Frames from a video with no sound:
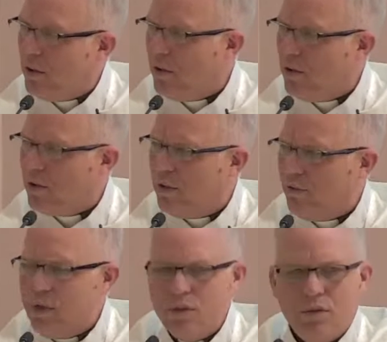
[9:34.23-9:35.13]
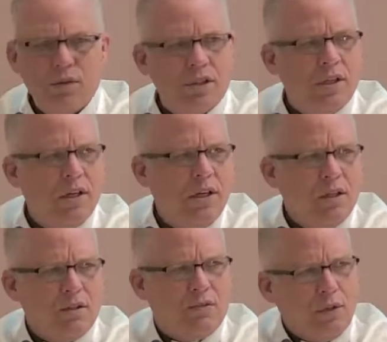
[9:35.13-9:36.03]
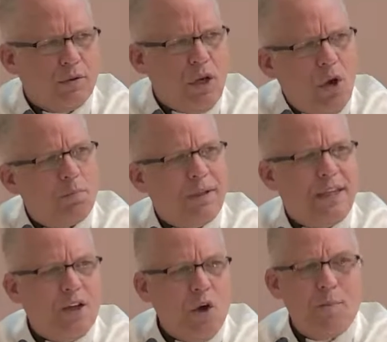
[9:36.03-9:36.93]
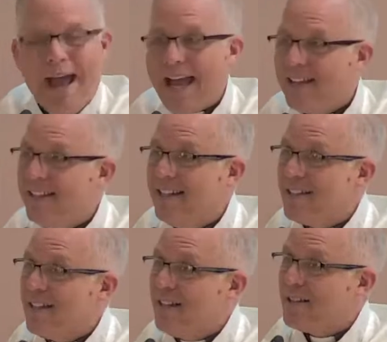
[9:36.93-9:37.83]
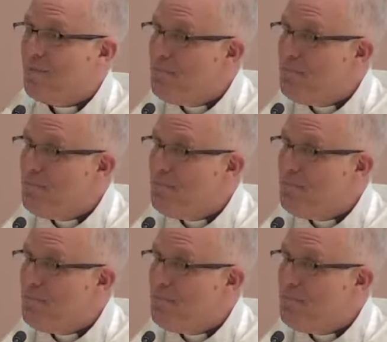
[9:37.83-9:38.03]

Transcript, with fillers: they're a little confused, they're filled with hope, but they go back. And then it says,